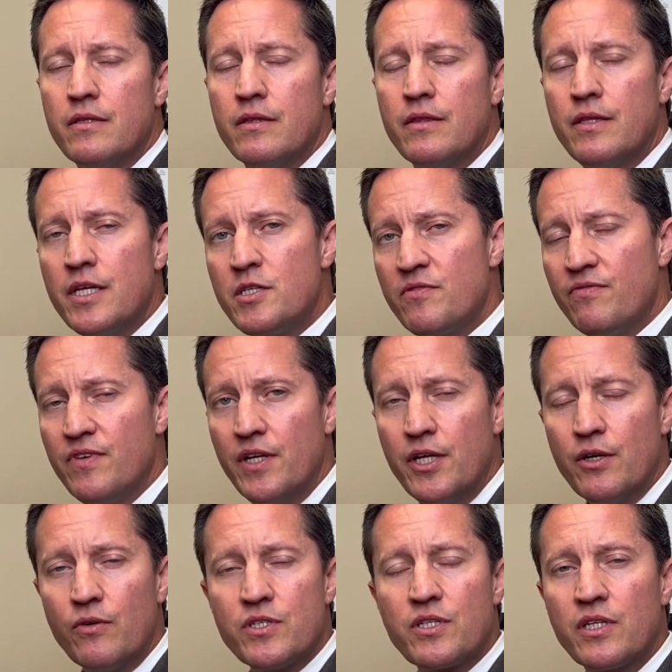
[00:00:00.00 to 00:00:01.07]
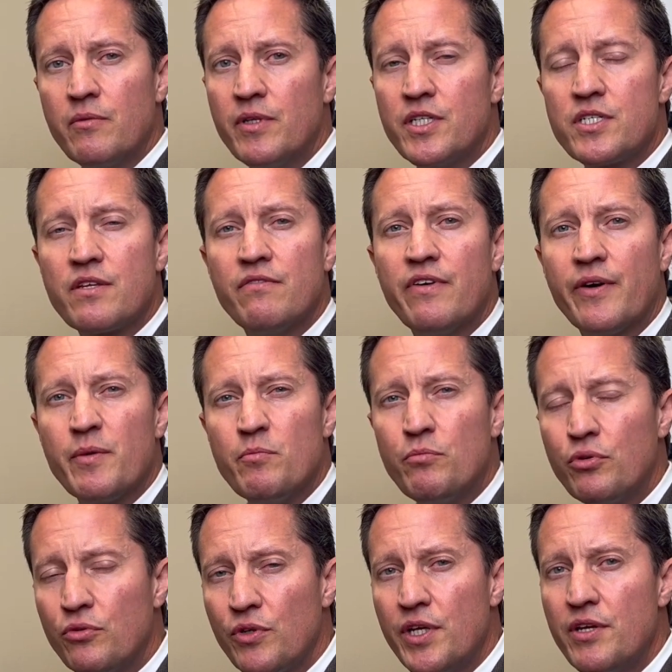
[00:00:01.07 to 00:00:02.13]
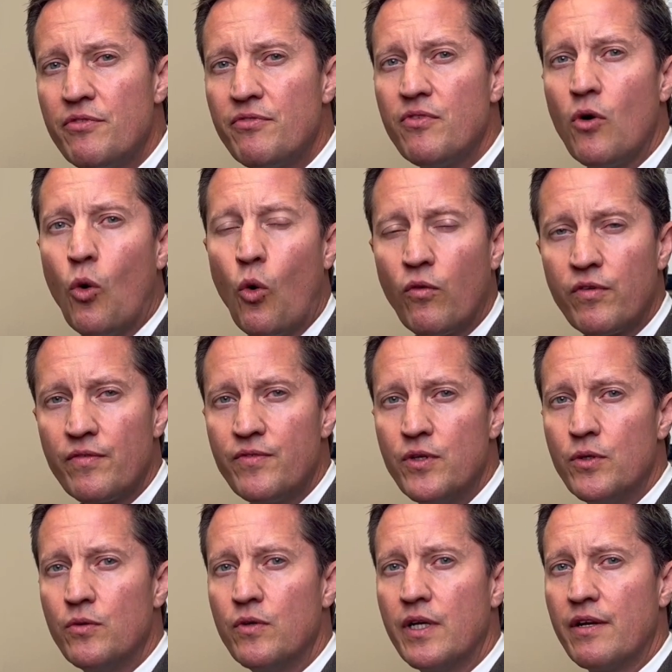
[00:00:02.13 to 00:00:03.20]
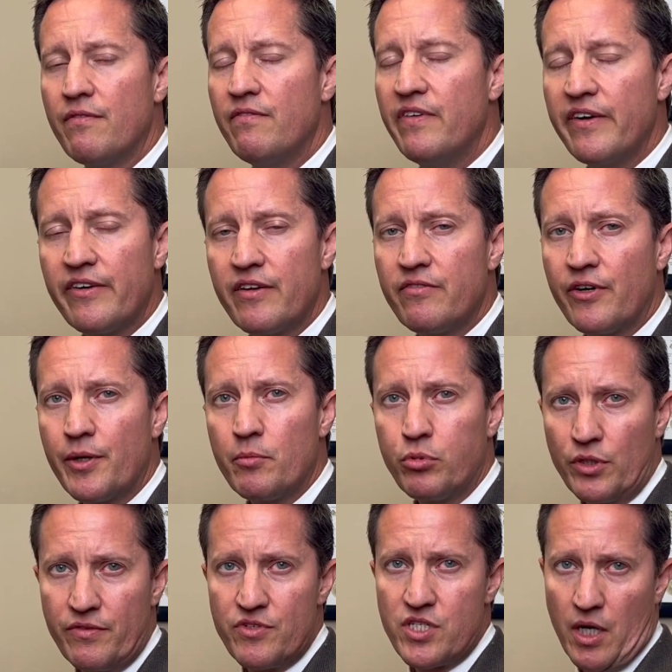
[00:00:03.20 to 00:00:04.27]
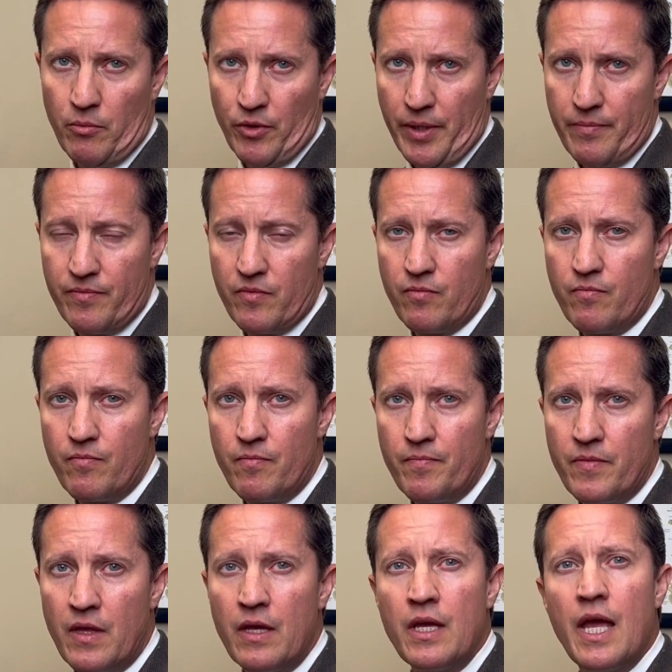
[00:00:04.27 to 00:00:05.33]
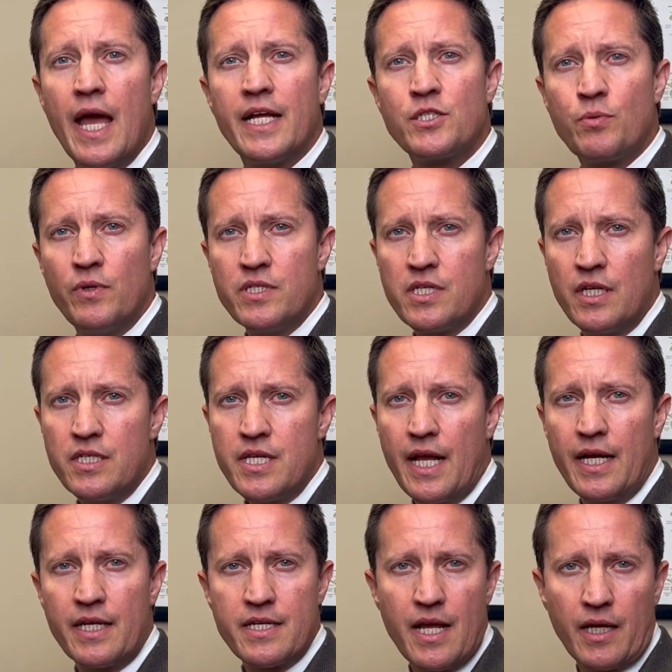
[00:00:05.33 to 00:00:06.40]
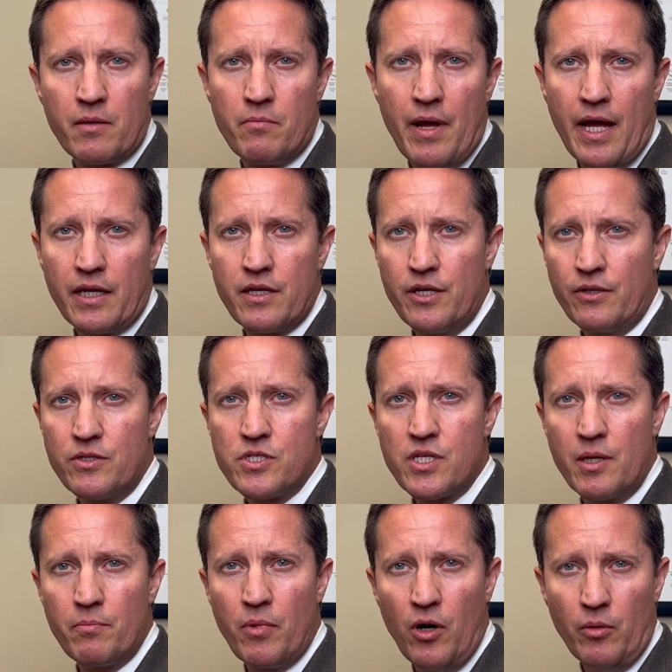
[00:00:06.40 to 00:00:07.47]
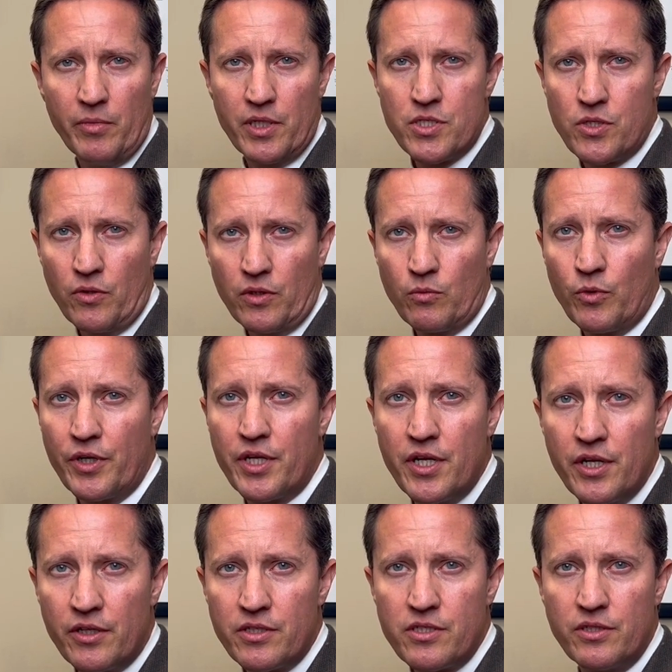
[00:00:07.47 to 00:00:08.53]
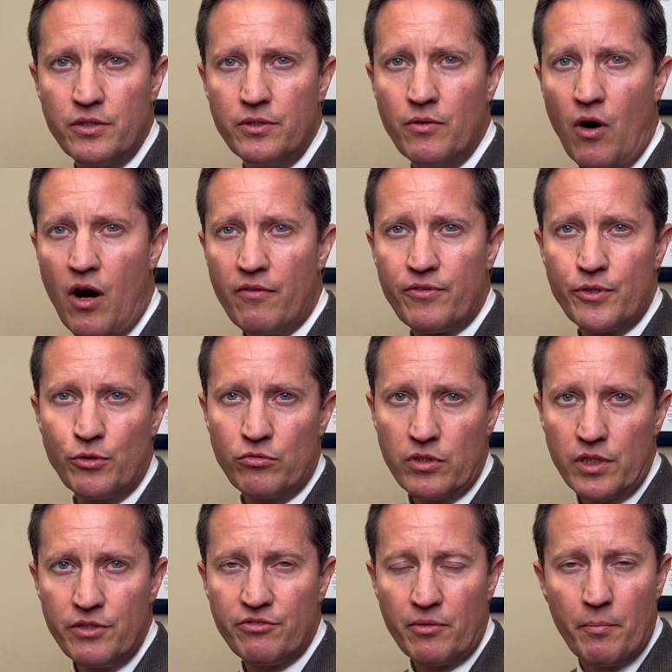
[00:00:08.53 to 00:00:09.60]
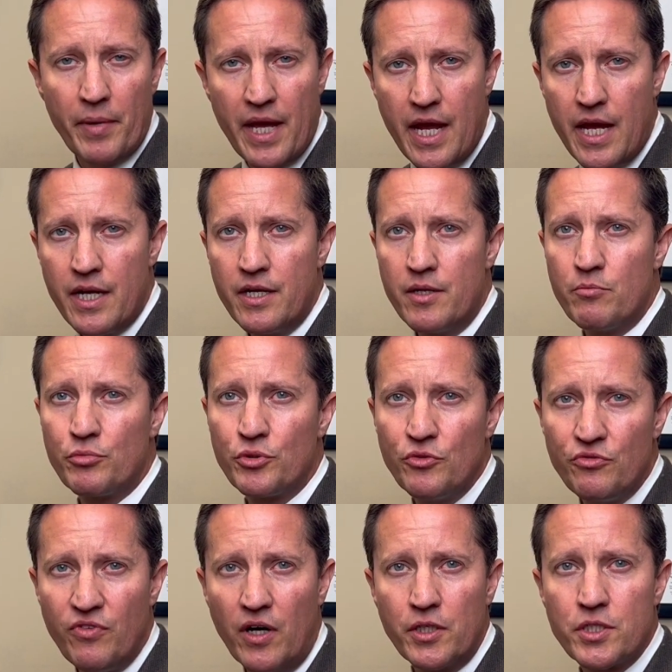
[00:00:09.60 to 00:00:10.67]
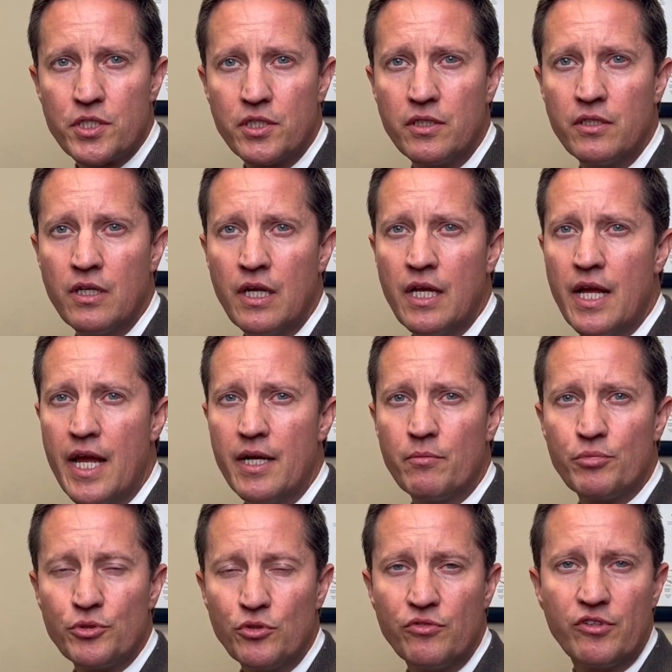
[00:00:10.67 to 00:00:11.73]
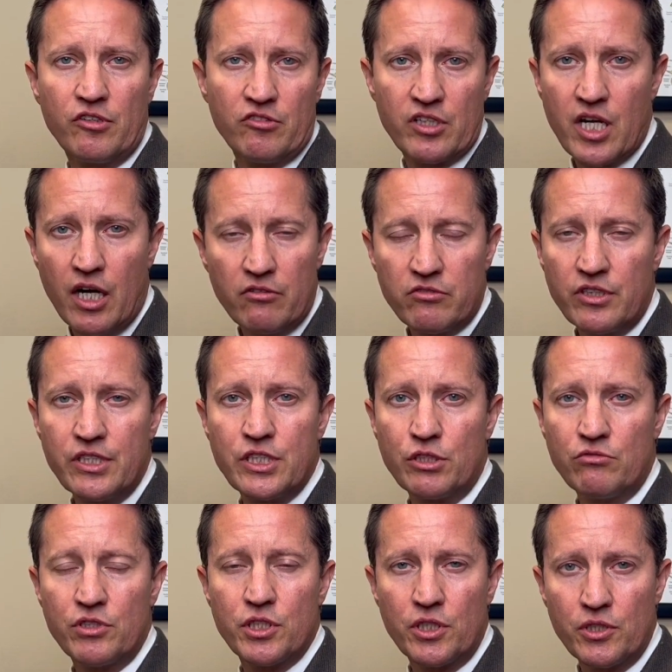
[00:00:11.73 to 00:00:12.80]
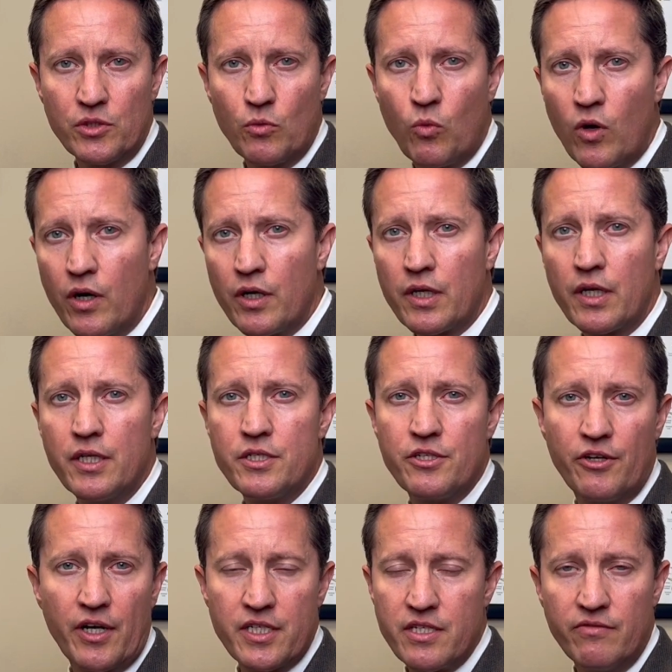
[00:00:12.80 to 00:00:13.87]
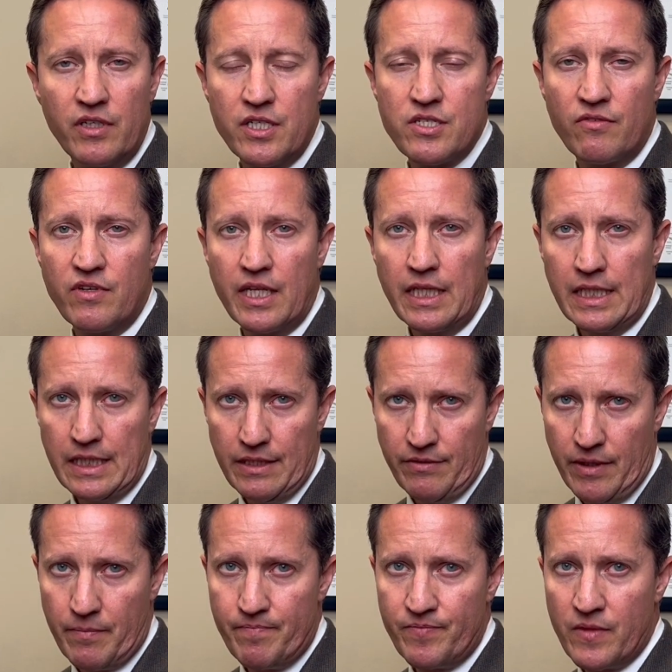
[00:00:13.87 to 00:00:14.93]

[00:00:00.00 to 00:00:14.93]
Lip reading: This video is going to be just a very brief overview and a very, very brief summary. At Twin Cities Headache, Neck, and Back here in St. Paul, Minnesota, we're here to offer you relief from pain, improve function, and improve your recovery to return to work and to your activities of daily living.